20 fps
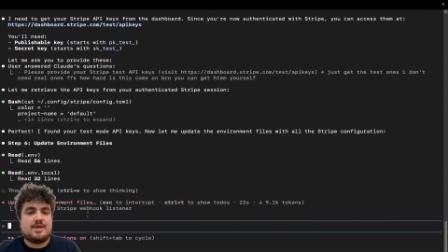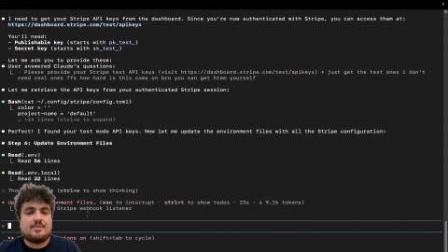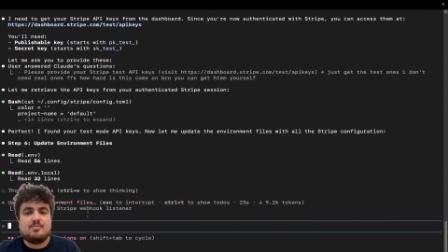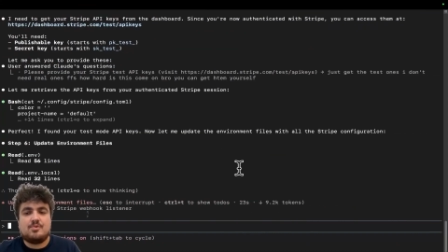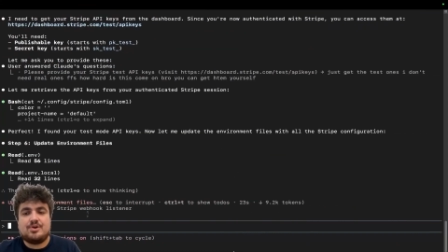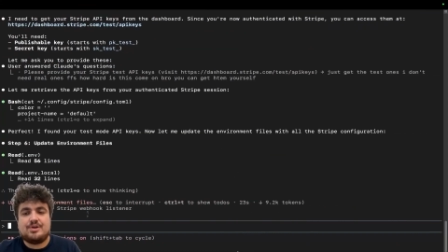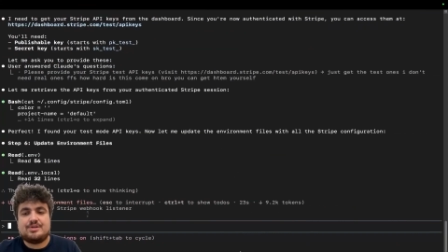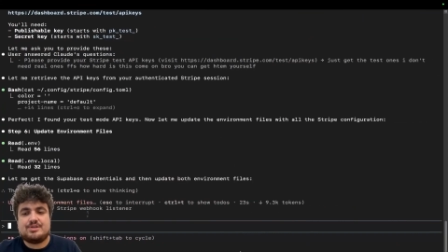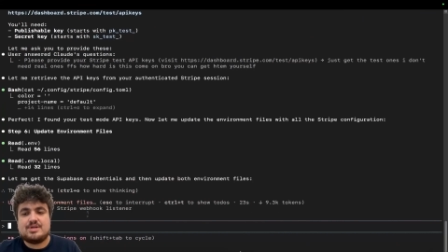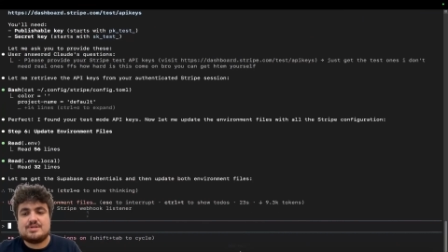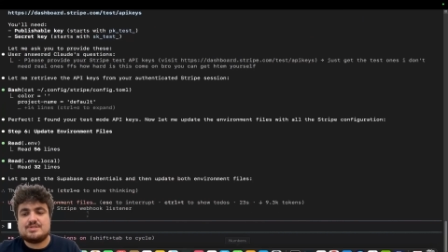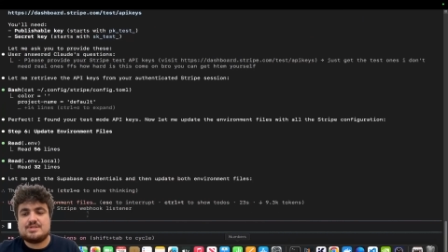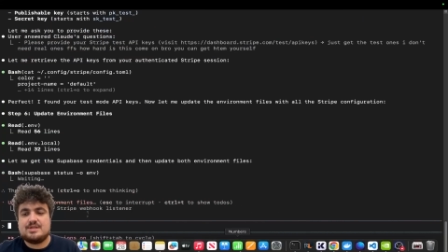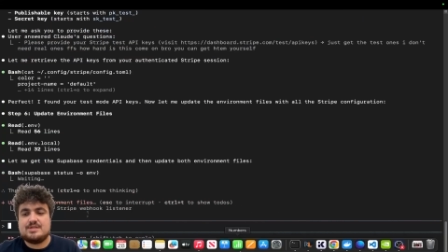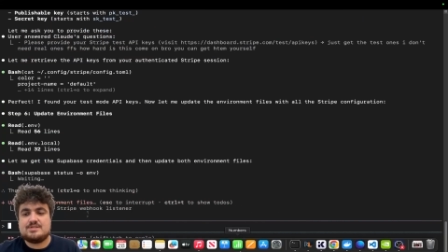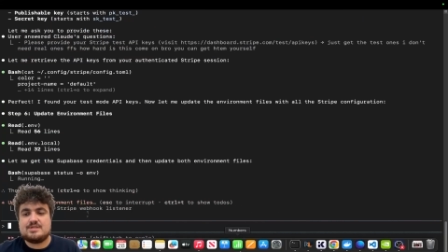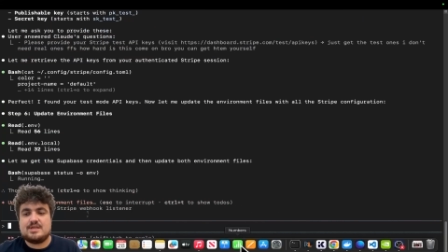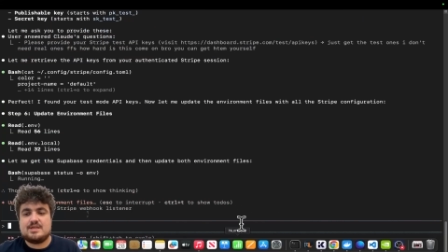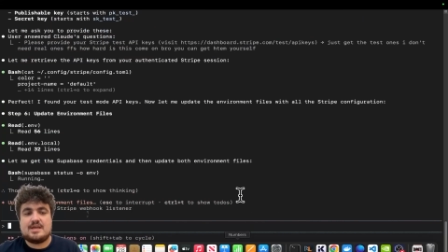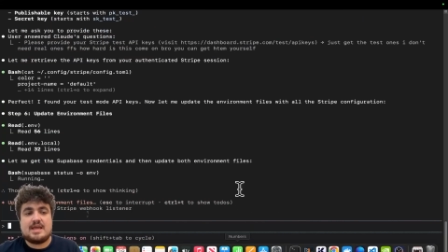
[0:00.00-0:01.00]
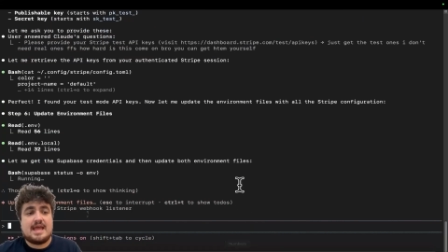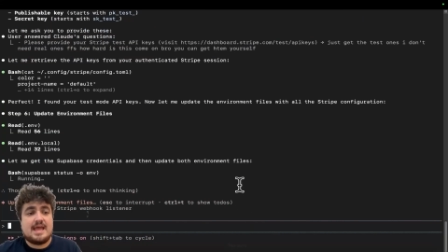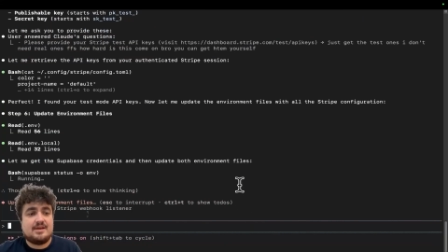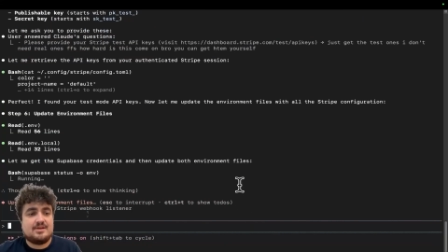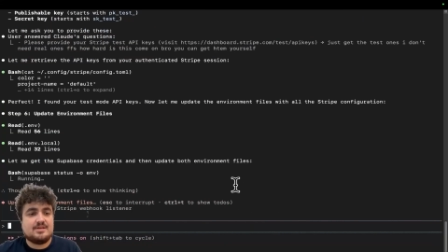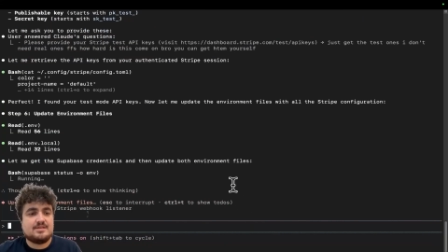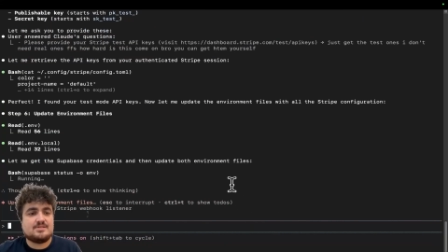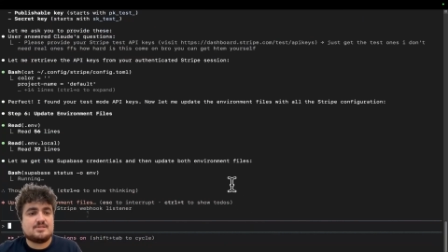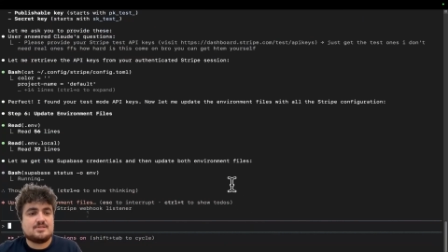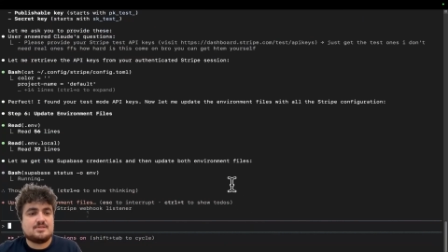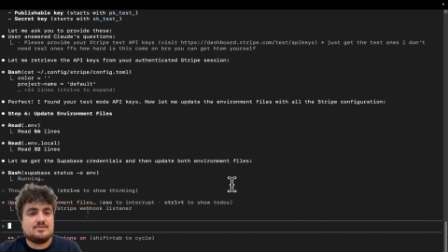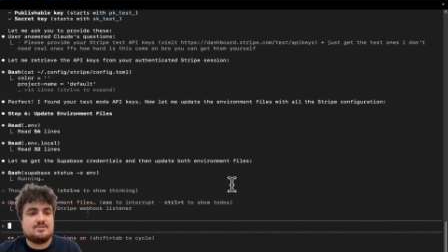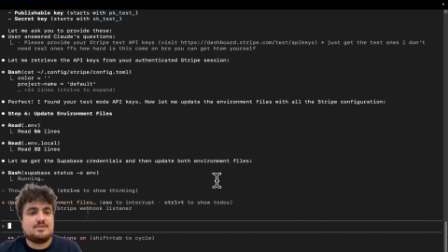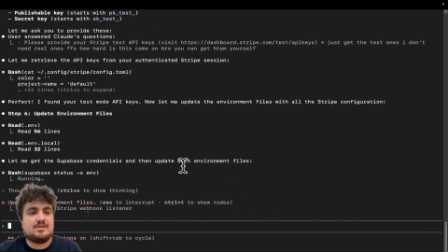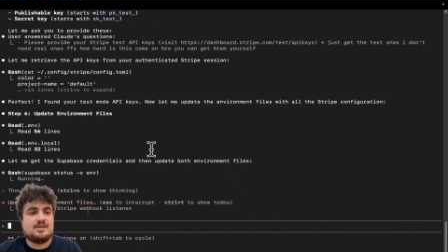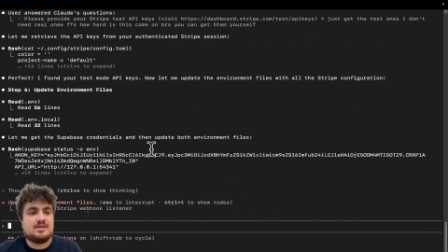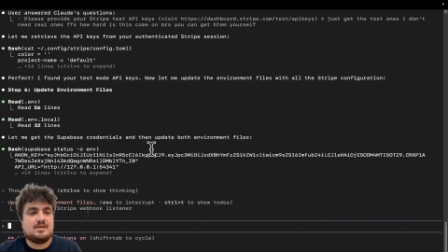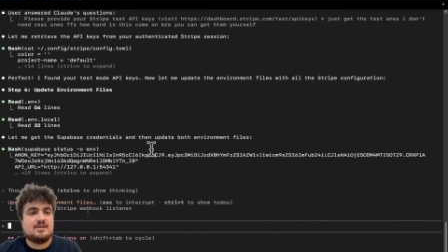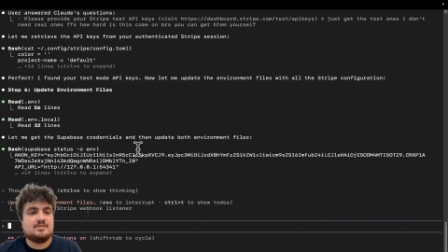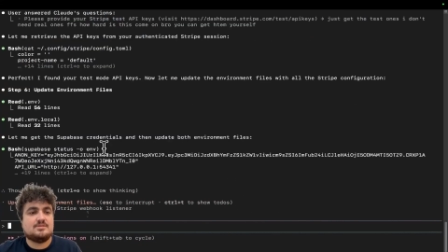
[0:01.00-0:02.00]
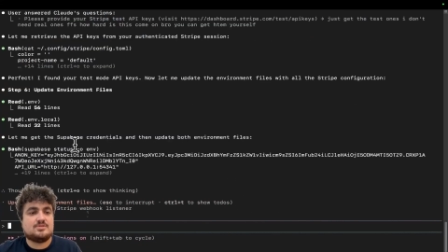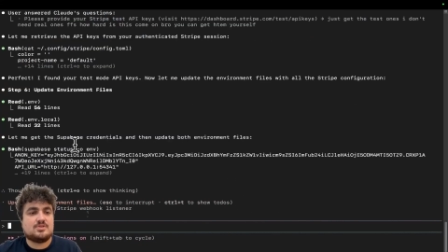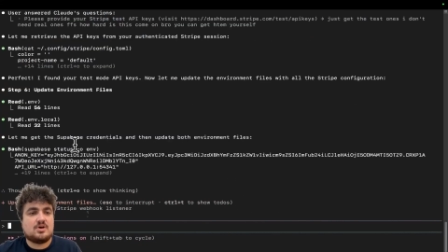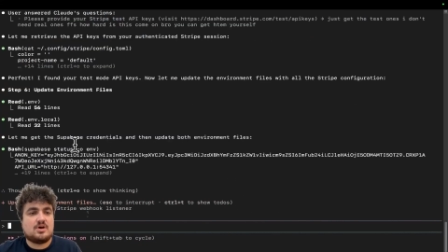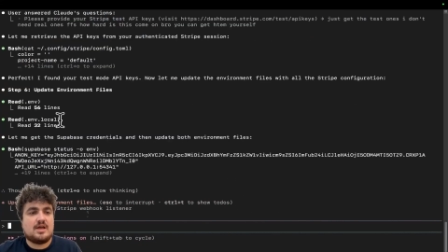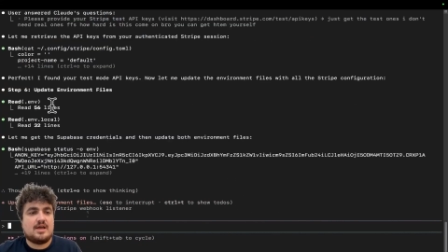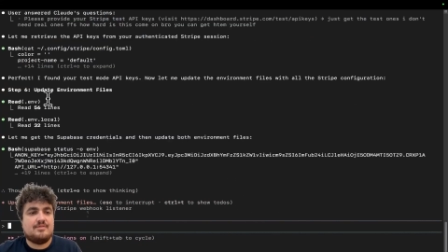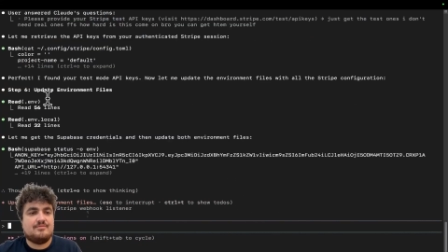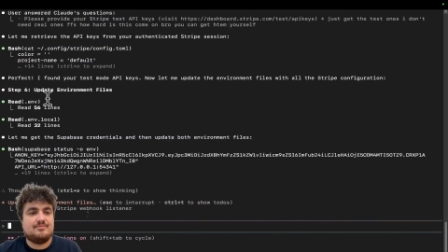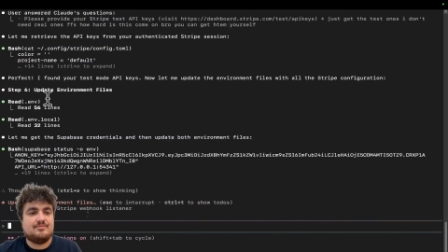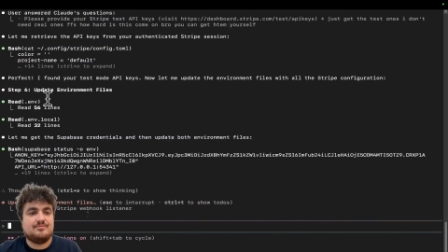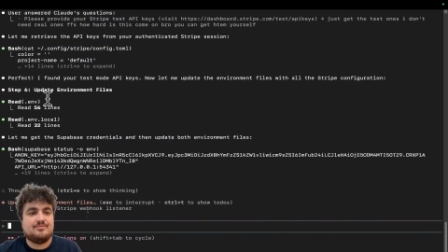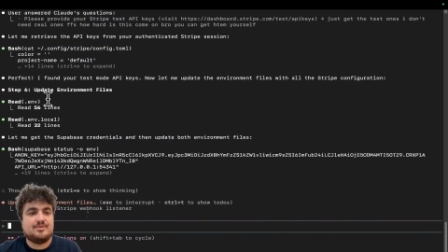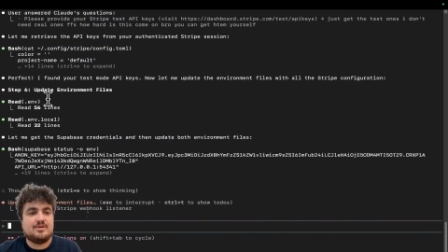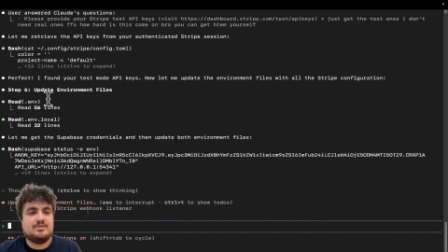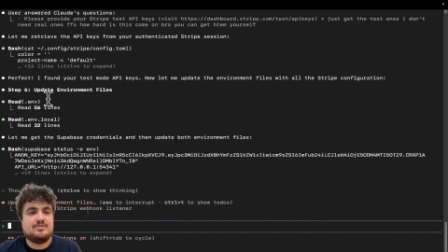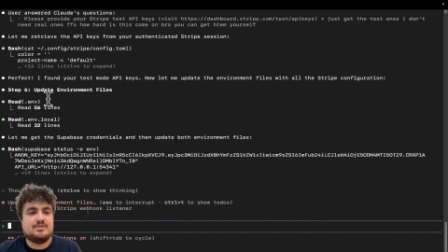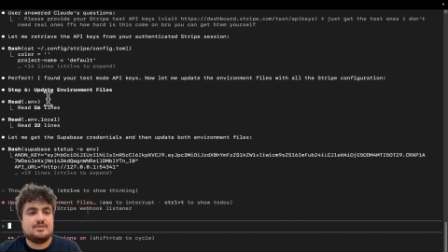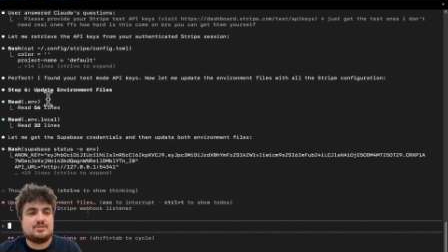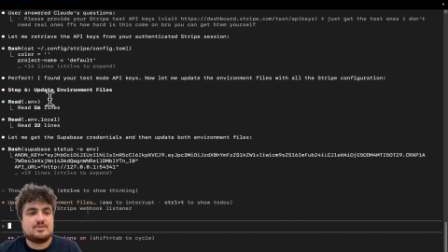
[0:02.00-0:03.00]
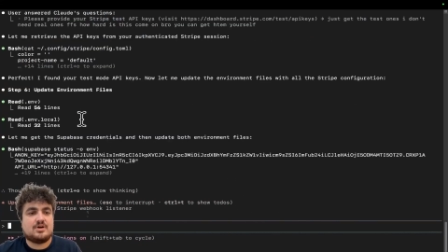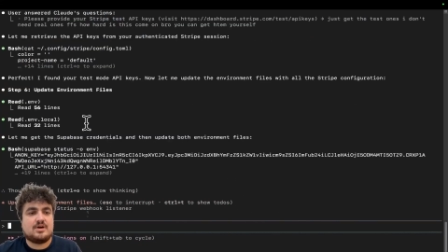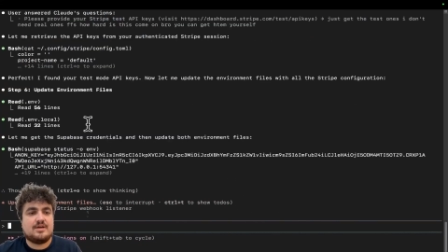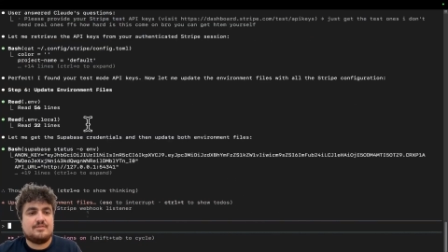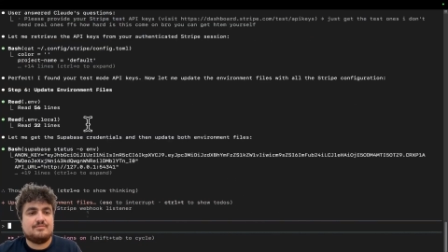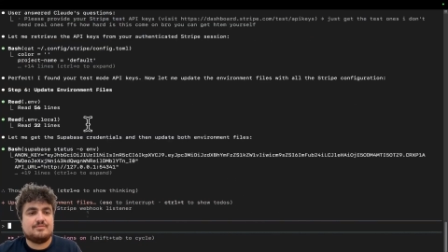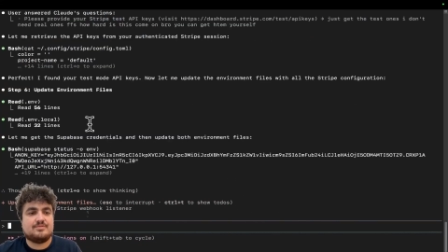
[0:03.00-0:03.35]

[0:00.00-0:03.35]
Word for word: And then what it does is it edits the .env and